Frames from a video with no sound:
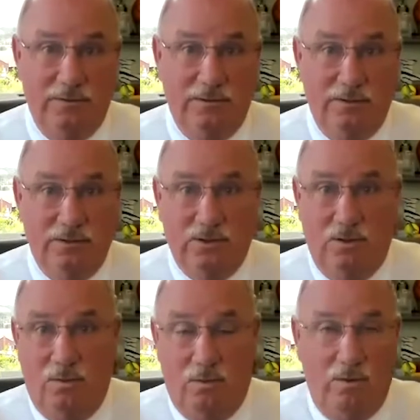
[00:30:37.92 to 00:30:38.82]
So
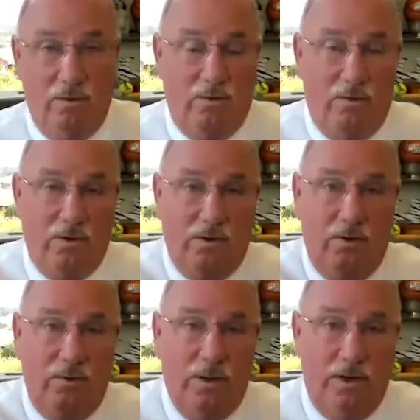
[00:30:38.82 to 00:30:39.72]
or to go
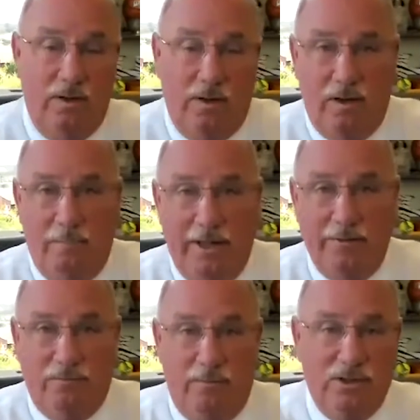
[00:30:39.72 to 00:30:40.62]
to the
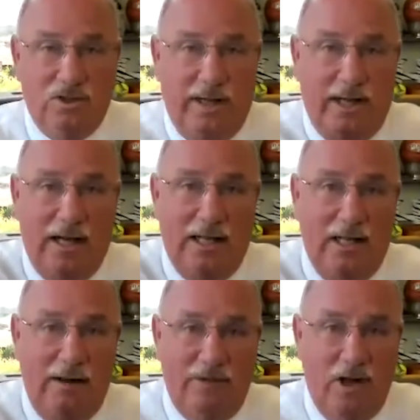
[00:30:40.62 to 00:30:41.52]
men's room, it's like I
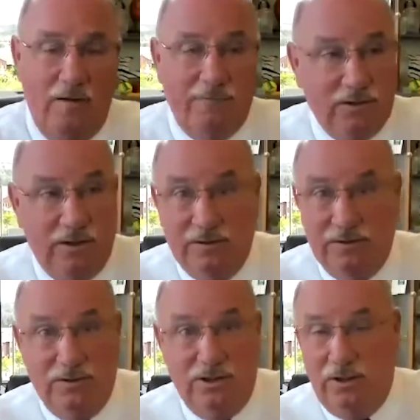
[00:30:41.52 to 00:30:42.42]
left the office, because
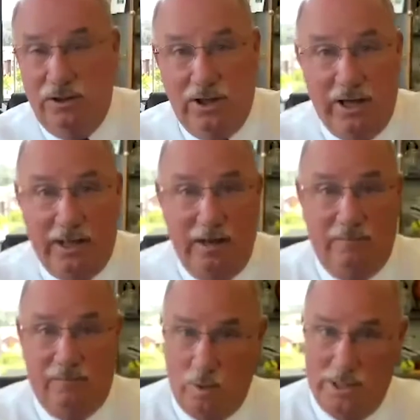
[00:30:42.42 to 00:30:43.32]
you got to cover
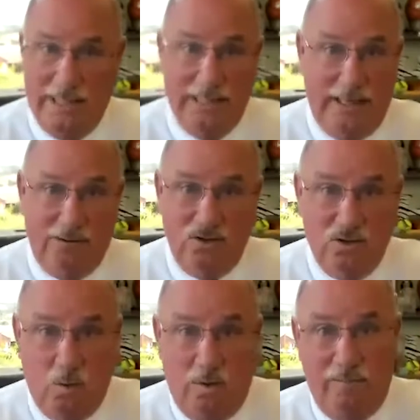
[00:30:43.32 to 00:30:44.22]
14,000
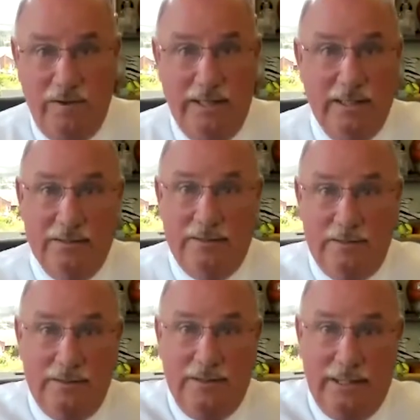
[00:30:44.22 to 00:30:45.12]
square feet
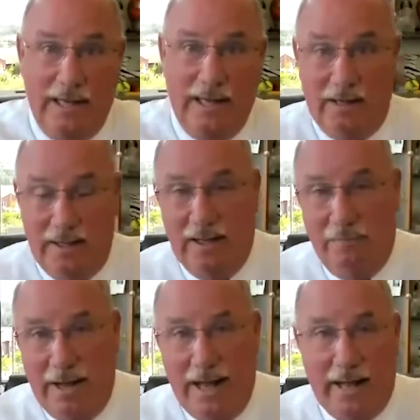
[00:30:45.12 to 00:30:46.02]
to get and
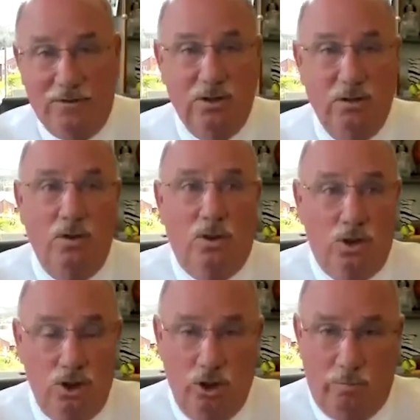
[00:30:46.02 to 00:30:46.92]
back. So
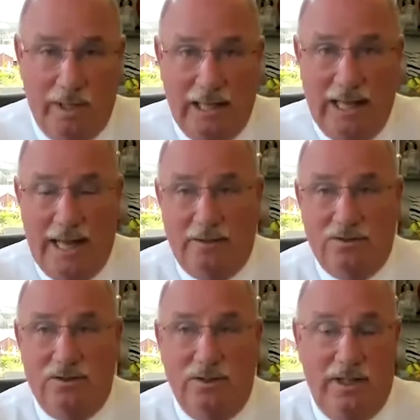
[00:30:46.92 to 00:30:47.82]
you're relaxed.
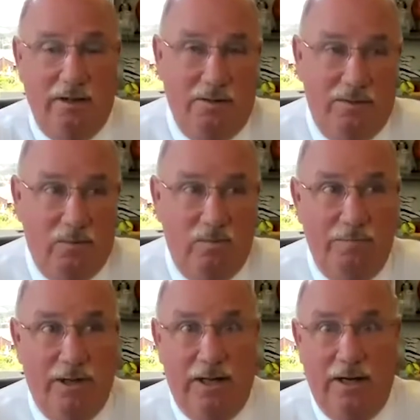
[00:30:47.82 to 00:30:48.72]
The other thing, we've
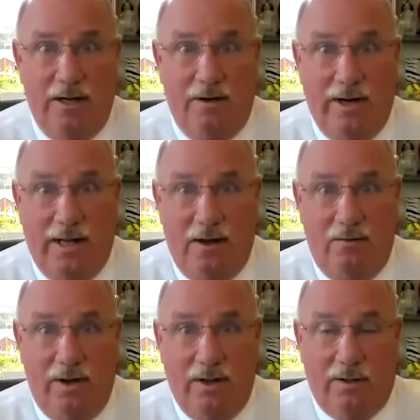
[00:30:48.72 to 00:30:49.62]
been in here now,
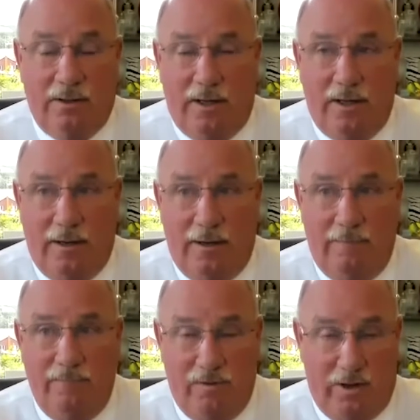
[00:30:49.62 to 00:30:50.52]
and
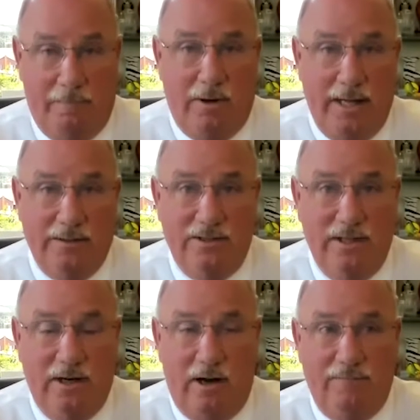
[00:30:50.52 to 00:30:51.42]
if you come by and see
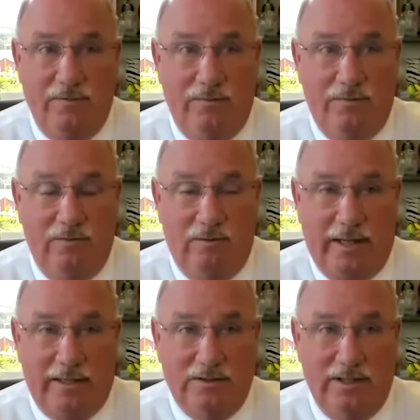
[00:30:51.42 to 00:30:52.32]
the office, like
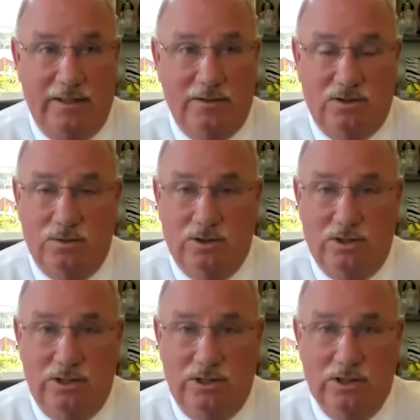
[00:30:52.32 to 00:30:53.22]
I say, it's
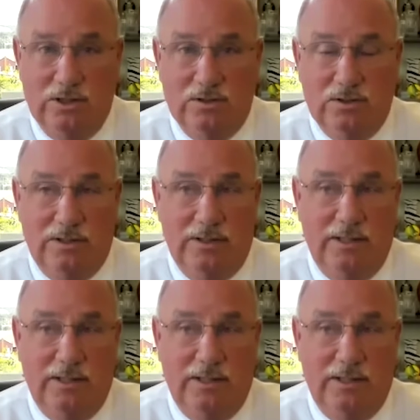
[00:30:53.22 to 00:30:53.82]
13 years, and